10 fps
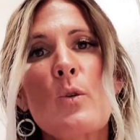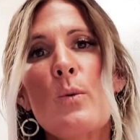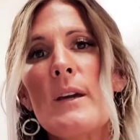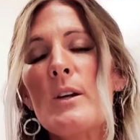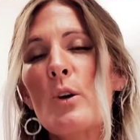
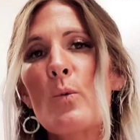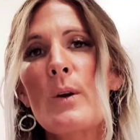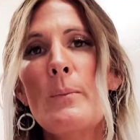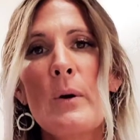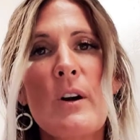week or
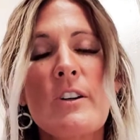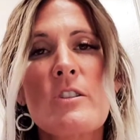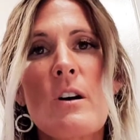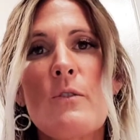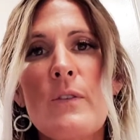we put
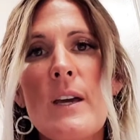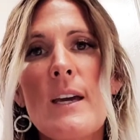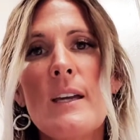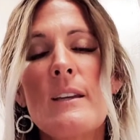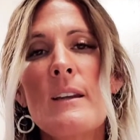ourselves
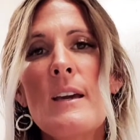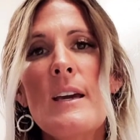in